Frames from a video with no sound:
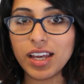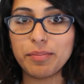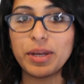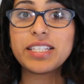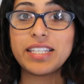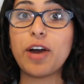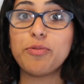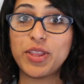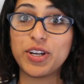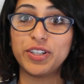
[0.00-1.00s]
his now
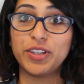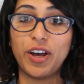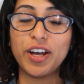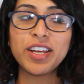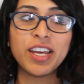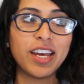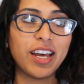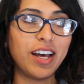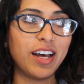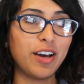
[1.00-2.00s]
mother-in-law,
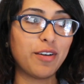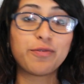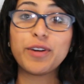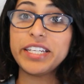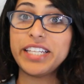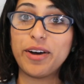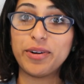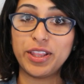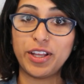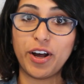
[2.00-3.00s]
freaked
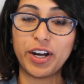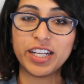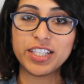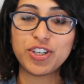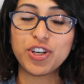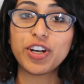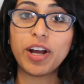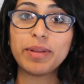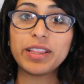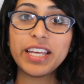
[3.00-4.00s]
out in the audience. She could
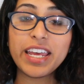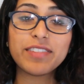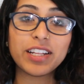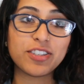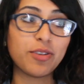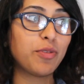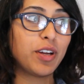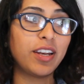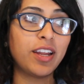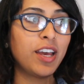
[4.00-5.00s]
not believe that
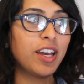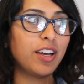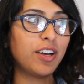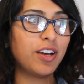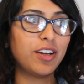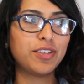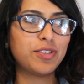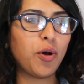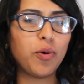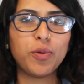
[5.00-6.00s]
someone
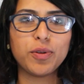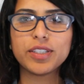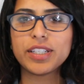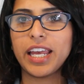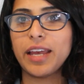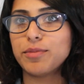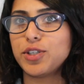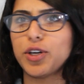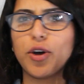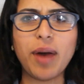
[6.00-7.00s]
told him
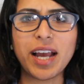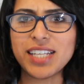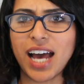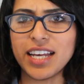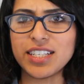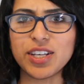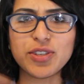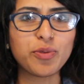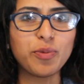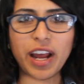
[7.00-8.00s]
to go back to ISIS
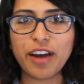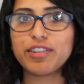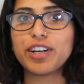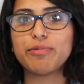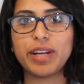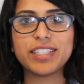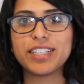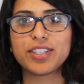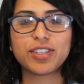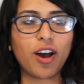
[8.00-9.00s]
or whatever
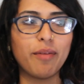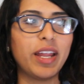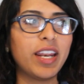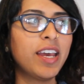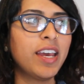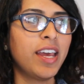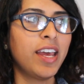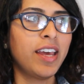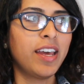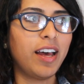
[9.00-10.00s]
racist comment
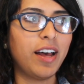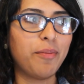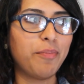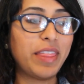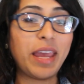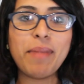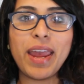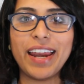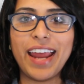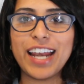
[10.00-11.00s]
they
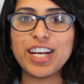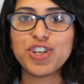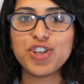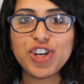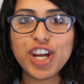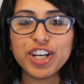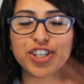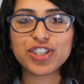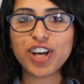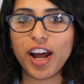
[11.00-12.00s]
made, and she
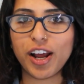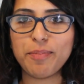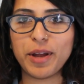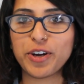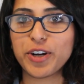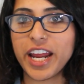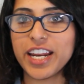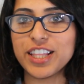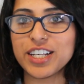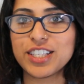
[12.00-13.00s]
just got up and
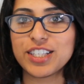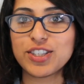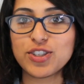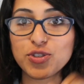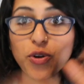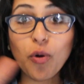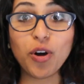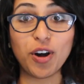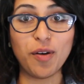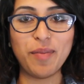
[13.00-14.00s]
created this storm,